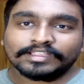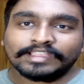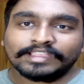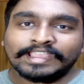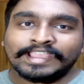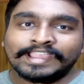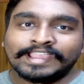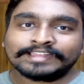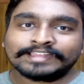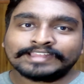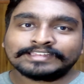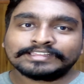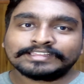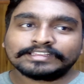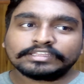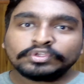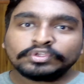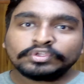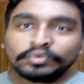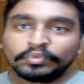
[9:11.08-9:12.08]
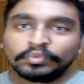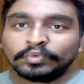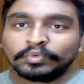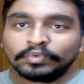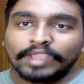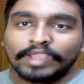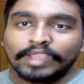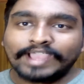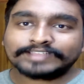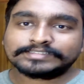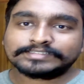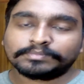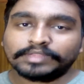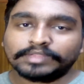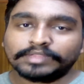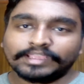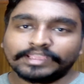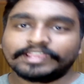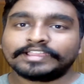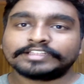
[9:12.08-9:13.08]
and you as a
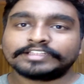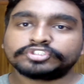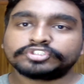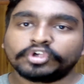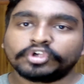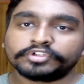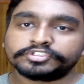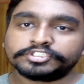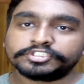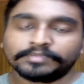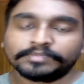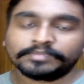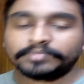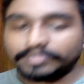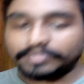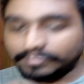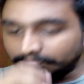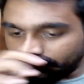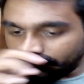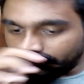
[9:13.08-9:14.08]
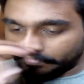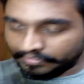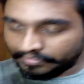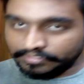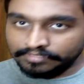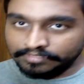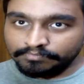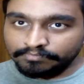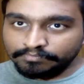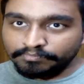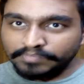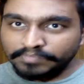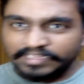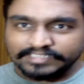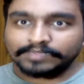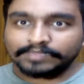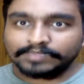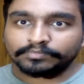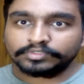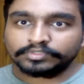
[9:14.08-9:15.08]
player, John Shepard, will
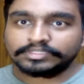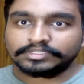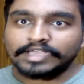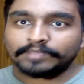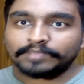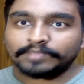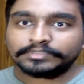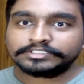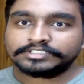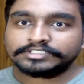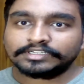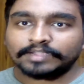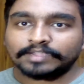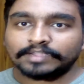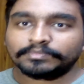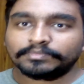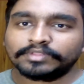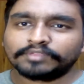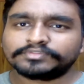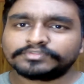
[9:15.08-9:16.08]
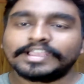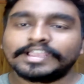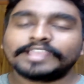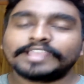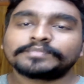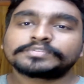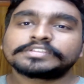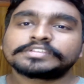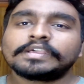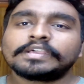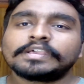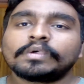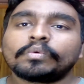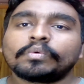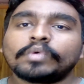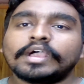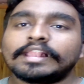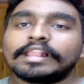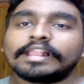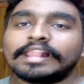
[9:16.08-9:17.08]
meet up with Harbinger a couple of times,
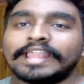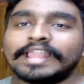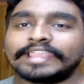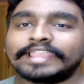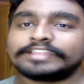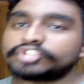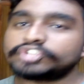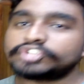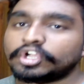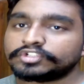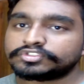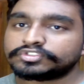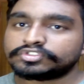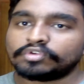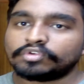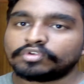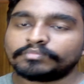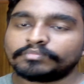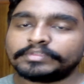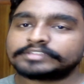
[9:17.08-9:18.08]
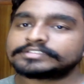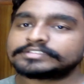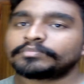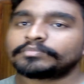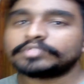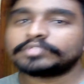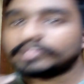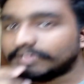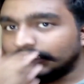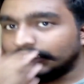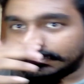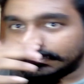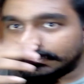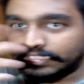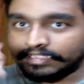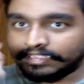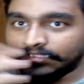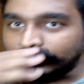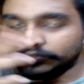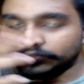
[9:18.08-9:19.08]
where like Jon Snow meets up with the Night
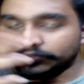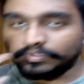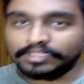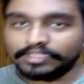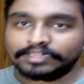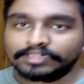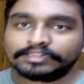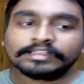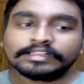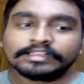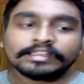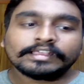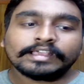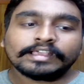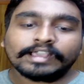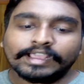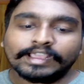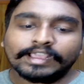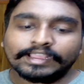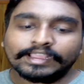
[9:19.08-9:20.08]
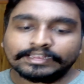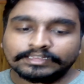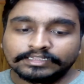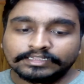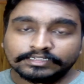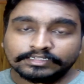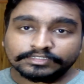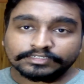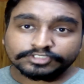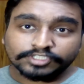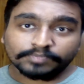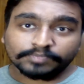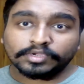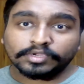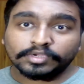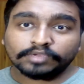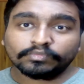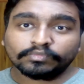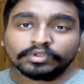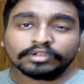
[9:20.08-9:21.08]
King as well. And
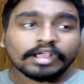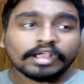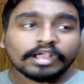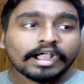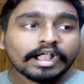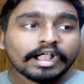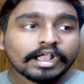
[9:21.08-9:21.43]
Shepard will